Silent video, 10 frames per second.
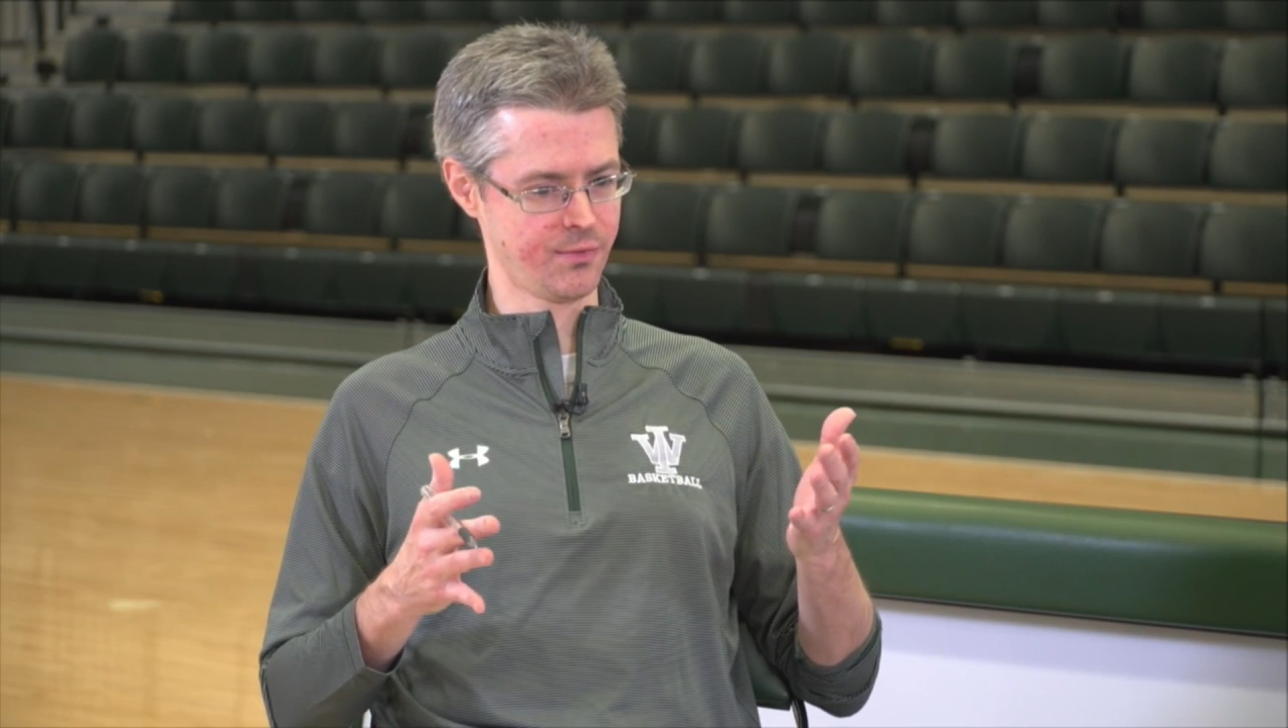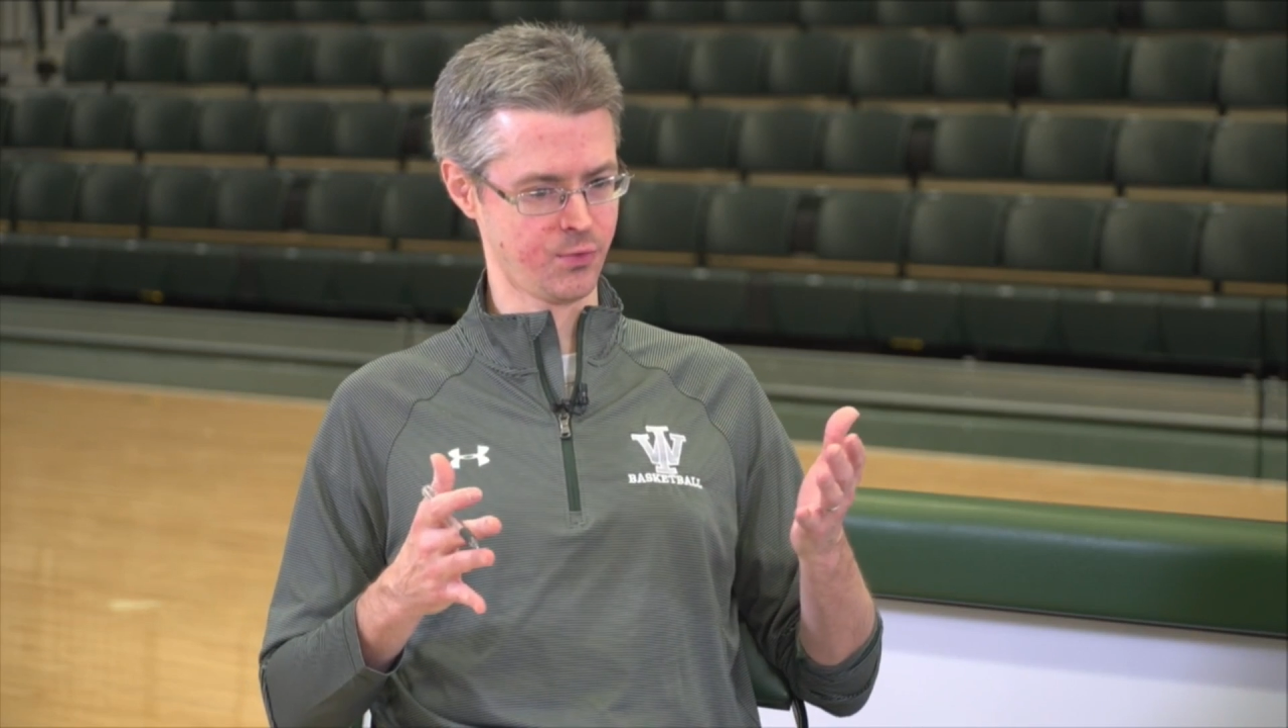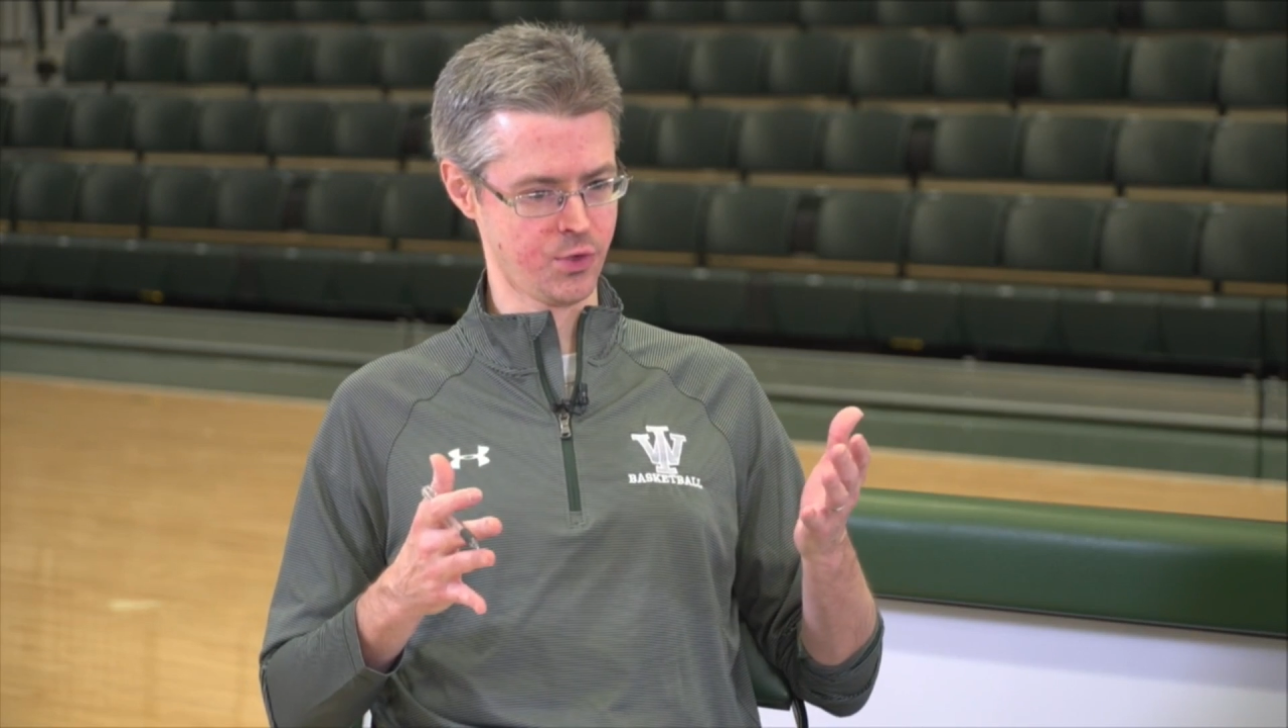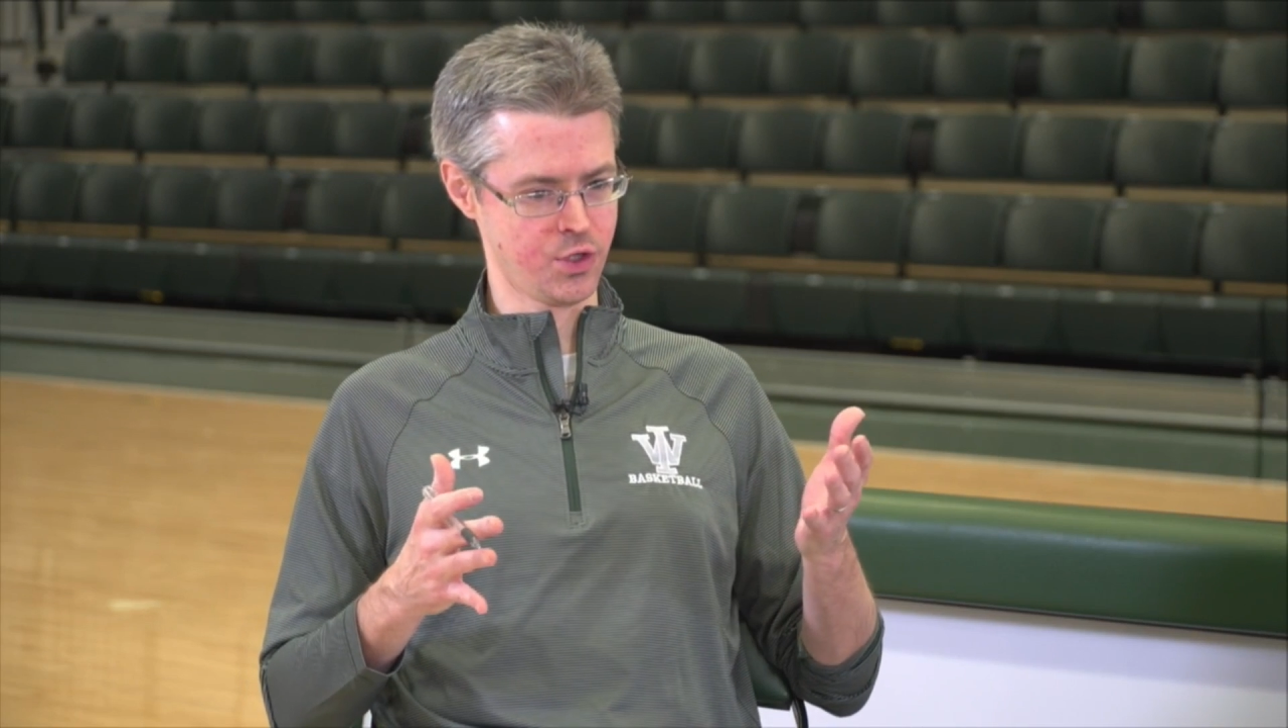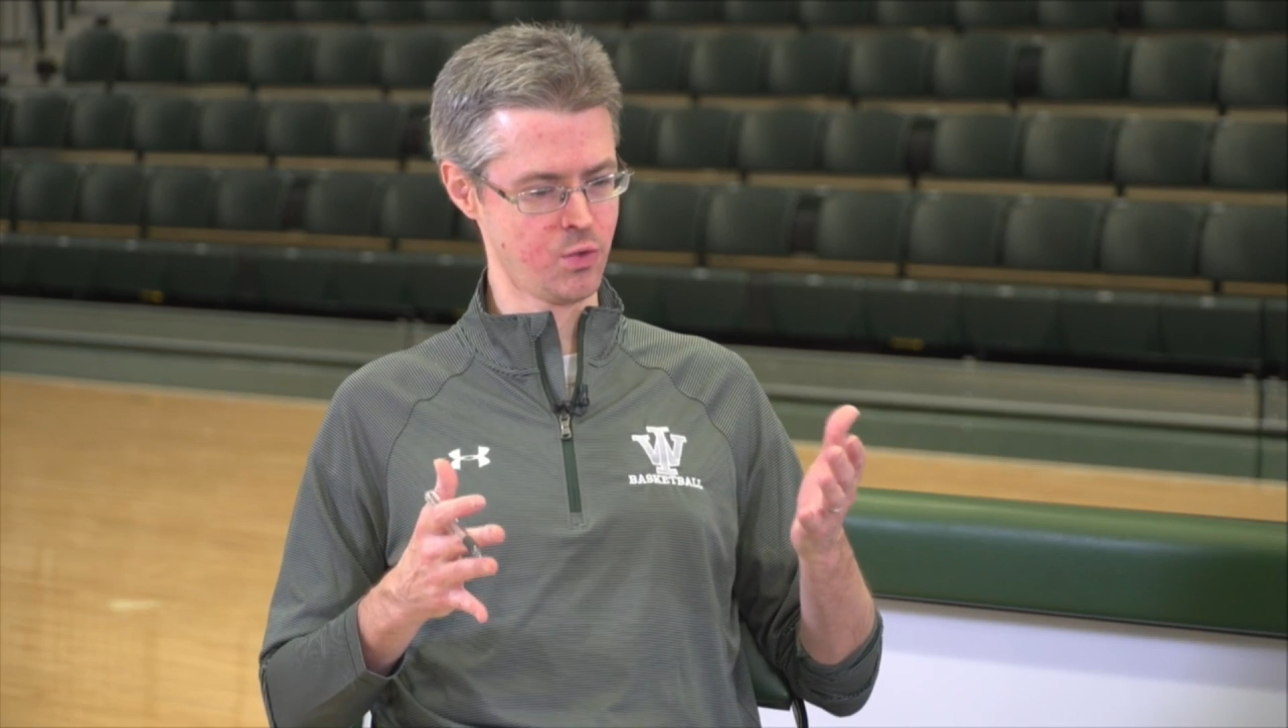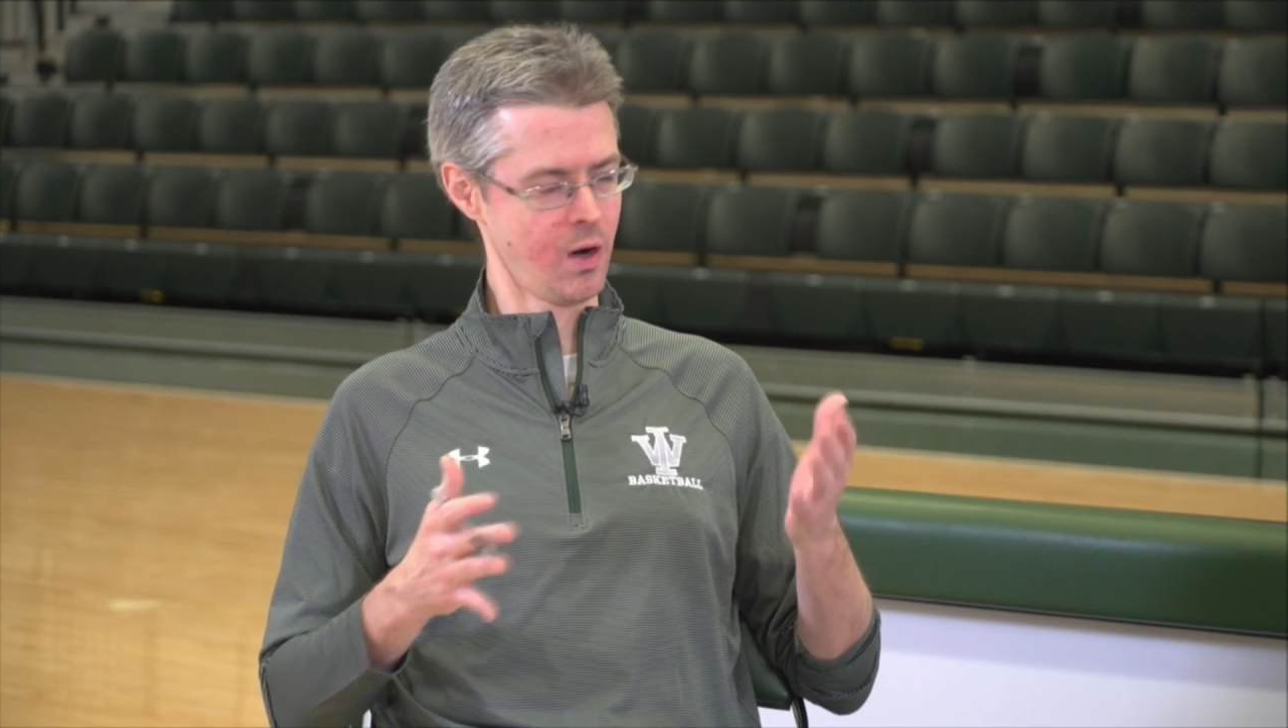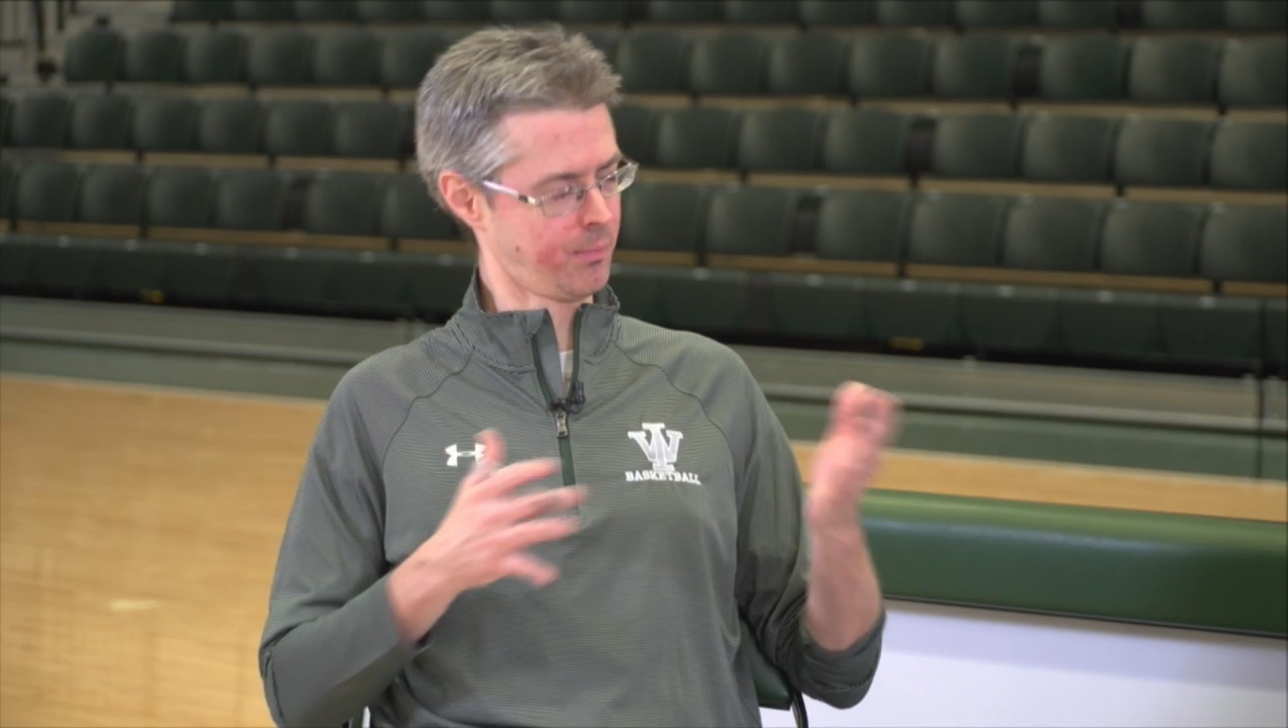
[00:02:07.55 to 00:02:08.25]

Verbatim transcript: for you uh,